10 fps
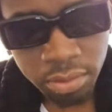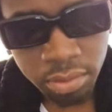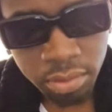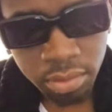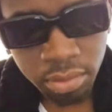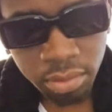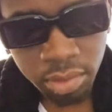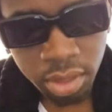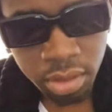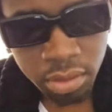
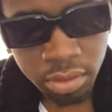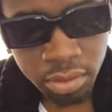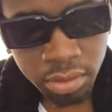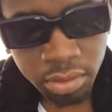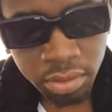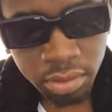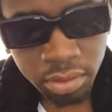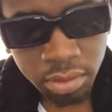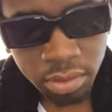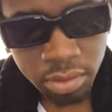Nothing is said.